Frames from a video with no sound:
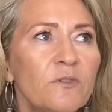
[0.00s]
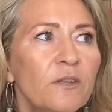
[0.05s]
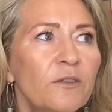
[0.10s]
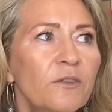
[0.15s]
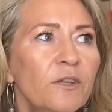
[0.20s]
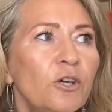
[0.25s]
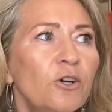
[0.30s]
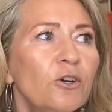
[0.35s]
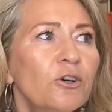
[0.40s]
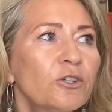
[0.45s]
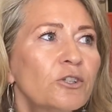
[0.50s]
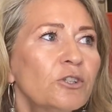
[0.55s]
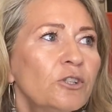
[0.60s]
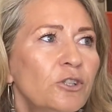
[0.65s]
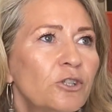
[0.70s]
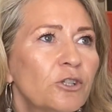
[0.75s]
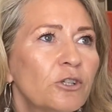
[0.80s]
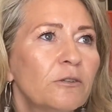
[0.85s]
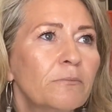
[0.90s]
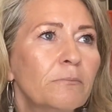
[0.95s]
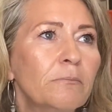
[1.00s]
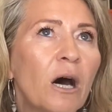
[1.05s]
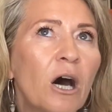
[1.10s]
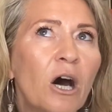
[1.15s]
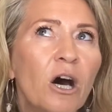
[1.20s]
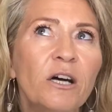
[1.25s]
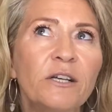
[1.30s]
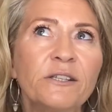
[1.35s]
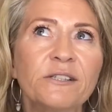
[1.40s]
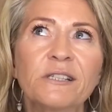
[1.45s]
the oxygen
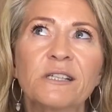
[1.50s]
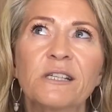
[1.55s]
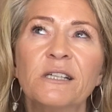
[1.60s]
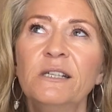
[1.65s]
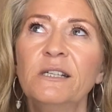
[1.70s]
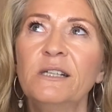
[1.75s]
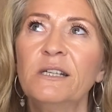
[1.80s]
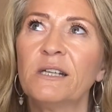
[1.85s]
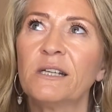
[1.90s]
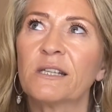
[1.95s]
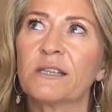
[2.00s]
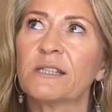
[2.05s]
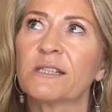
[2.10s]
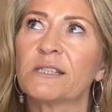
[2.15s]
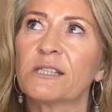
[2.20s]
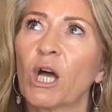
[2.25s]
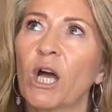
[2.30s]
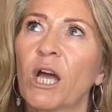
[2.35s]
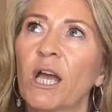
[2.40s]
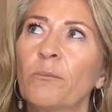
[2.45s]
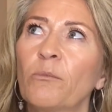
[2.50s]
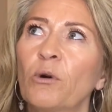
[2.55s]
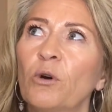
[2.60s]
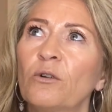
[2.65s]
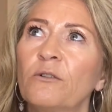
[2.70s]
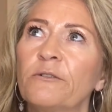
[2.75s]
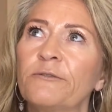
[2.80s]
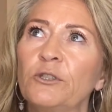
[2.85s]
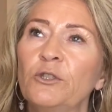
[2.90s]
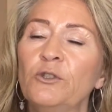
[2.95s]
mask, the time
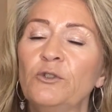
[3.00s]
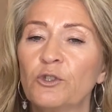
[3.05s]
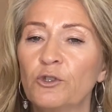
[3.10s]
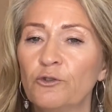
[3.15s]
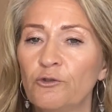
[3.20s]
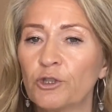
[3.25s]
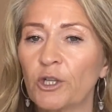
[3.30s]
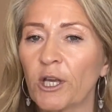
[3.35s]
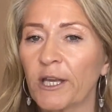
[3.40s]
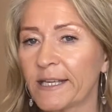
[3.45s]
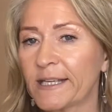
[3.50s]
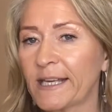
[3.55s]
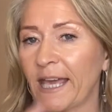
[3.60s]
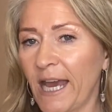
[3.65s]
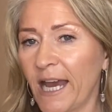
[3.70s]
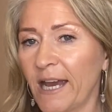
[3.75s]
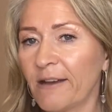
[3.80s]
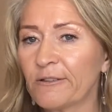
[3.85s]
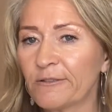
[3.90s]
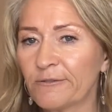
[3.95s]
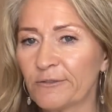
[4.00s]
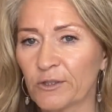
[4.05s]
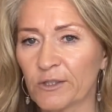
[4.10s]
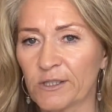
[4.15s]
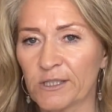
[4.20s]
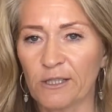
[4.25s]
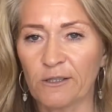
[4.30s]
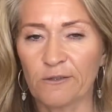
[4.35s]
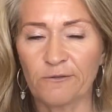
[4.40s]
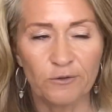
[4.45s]
of you to take care of
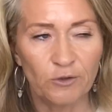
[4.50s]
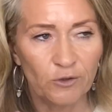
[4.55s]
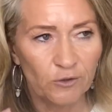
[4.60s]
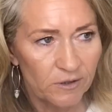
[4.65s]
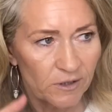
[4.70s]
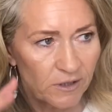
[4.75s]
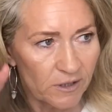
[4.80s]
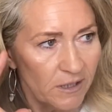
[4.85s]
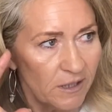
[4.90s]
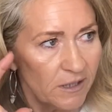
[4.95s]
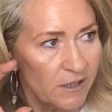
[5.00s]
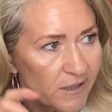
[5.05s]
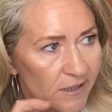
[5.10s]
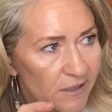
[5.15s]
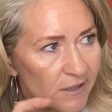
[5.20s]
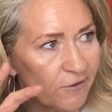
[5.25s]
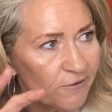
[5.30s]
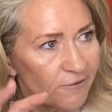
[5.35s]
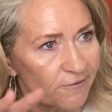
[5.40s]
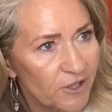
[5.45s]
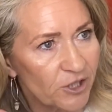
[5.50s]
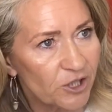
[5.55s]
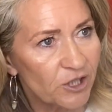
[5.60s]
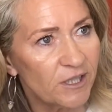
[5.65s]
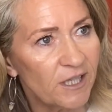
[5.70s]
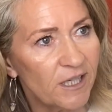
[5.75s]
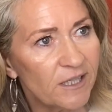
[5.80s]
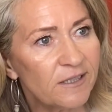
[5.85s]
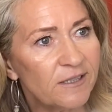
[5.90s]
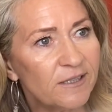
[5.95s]
yourself, not
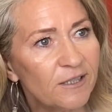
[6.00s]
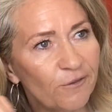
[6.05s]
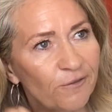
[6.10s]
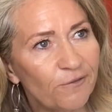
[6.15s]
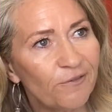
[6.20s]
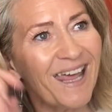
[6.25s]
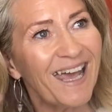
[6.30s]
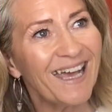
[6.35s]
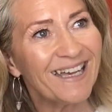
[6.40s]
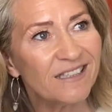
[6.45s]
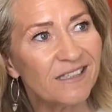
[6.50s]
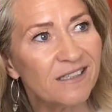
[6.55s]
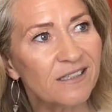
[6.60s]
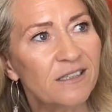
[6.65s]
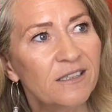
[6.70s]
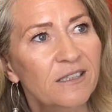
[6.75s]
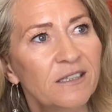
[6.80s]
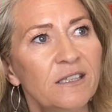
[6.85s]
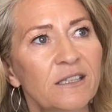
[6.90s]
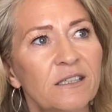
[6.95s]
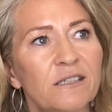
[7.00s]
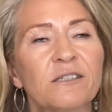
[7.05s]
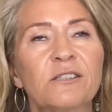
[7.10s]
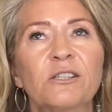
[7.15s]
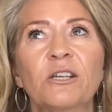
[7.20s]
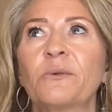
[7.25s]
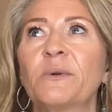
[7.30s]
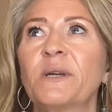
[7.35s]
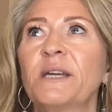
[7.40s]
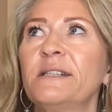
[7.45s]
selfishness, selfless.
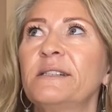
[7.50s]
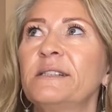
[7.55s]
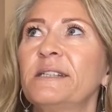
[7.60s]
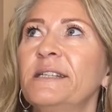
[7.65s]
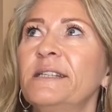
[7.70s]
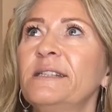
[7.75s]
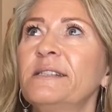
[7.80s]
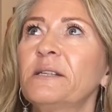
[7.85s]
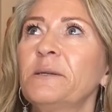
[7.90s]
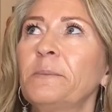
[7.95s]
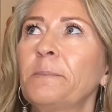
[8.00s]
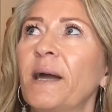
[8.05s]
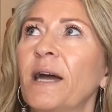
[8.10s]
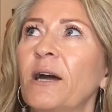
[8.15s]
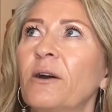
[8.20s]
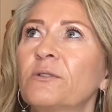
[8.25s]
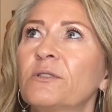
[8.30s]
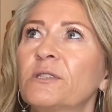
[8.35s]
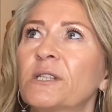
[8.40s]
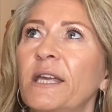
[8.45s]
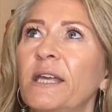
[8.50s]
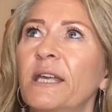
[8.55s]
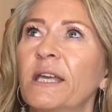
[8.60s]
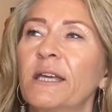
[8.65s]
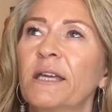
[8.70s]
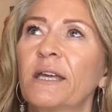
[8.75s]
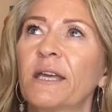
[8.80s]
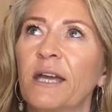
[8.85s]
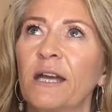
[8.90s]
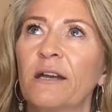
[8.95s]
So it is about
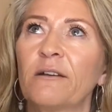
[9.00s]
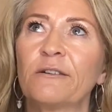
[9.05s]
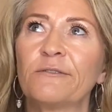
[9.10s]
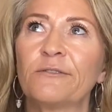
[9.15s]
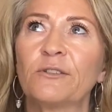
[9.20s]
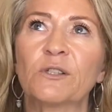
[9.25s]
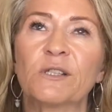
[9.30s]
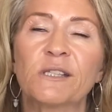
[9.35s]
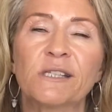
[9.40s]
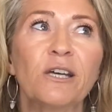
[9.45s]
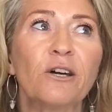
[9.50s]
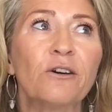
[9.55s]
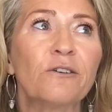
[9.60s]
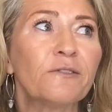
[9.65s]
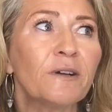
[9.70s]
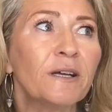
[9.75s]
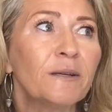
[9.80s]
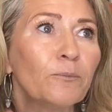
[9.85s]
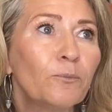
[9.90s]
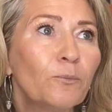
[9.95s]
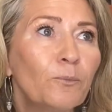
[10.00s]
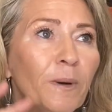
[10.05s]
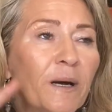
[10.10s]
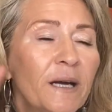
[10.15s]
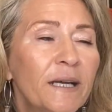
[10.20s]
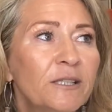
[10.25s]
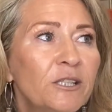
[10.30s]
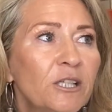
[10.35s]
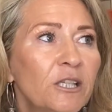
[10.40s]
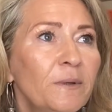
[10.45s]
taking care of yourself. And
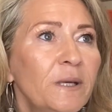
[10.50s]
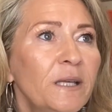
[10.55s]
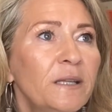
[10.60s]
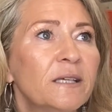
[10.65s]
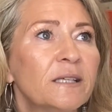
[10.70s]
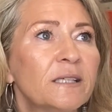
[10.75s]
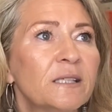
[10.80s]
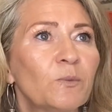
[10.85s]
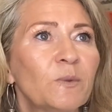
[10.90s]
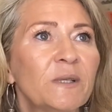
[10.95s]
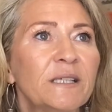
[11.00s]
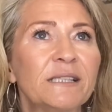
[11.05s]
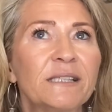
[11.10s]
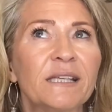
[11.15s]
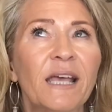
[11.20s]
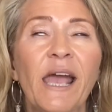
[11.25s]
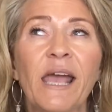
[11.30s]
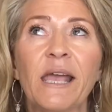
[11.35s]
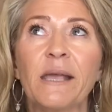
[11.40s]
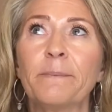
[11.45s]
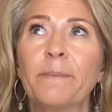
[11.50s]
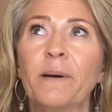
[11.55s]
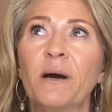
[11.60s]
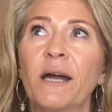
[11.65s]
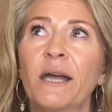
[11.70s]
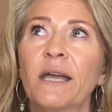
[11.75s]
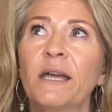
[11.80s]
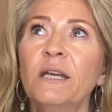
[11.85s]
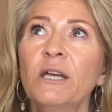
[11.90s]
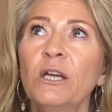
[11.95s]
by doing this, we say,
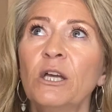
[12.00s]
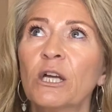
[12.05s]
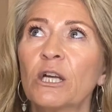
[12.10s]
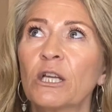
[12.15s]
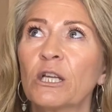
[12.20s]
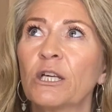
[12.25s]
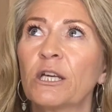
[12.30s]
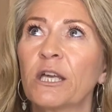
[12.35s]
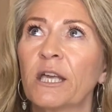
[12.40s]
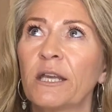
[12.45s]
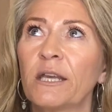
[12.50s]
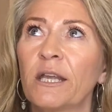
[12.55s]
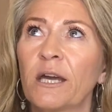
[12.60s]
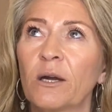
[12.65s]
by looking